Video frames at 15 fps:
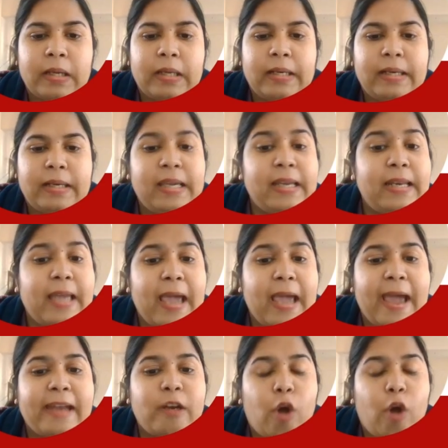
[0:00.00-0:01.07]
Need
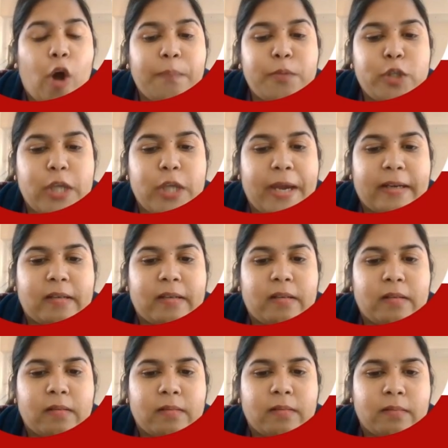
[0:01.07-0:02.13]
an object,
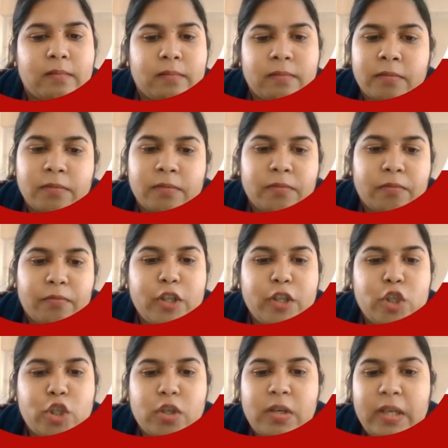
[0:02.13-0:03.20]

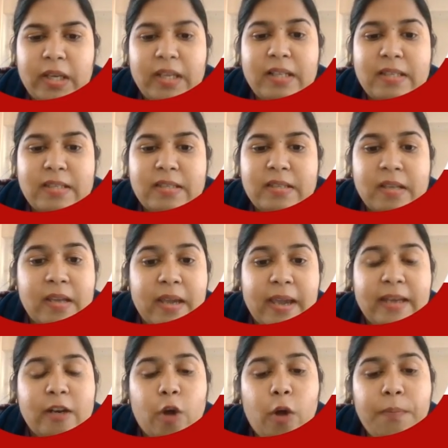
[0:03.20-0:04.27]
which needs
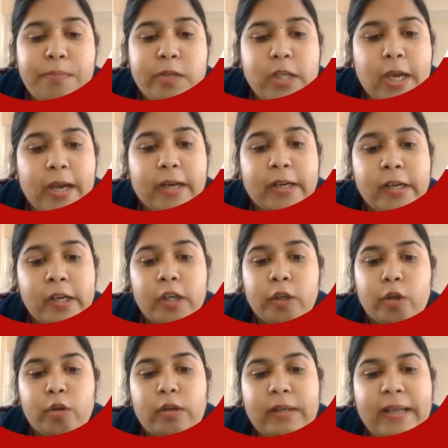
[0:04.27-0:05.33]
an
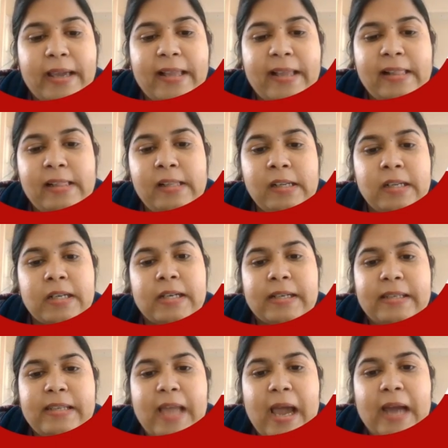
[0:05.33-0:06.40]
object to tell
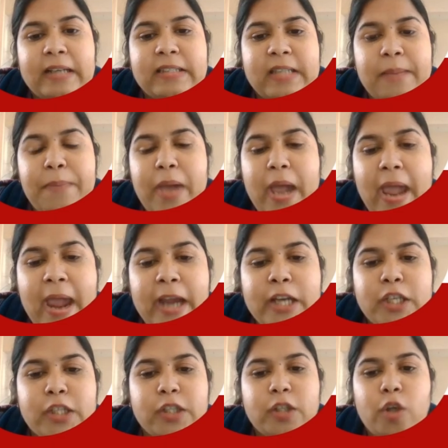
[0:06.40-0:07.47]
that some
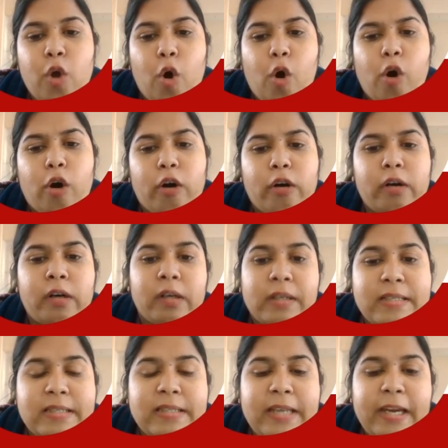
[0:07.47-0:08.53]
action or
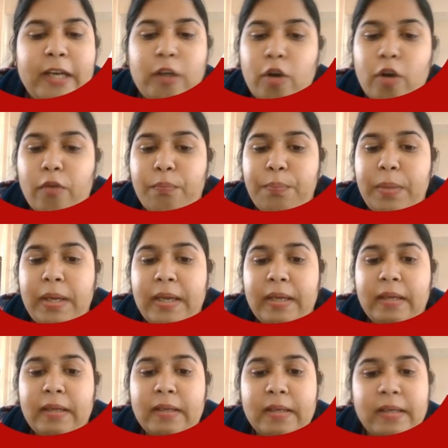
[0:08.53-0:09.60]
state of
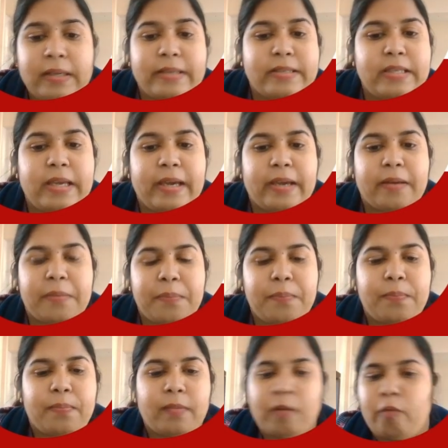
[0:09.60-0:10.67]
being is there.
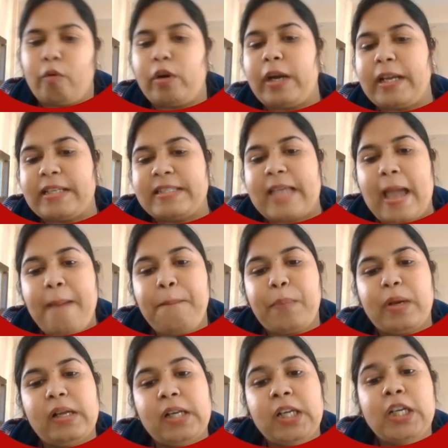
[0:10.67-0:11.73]
For
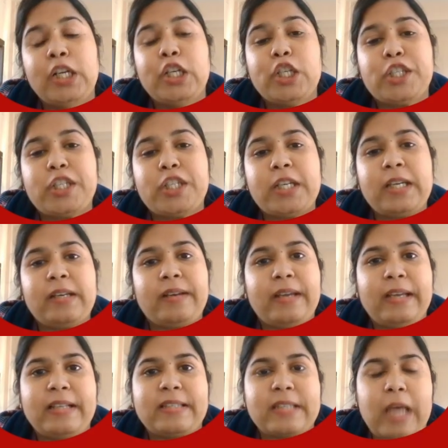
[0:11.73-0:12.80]
example, she
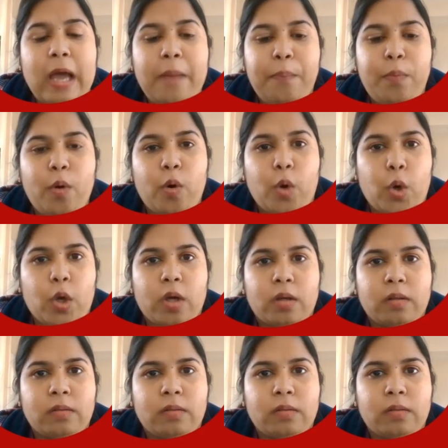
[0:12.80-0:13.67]
reads a book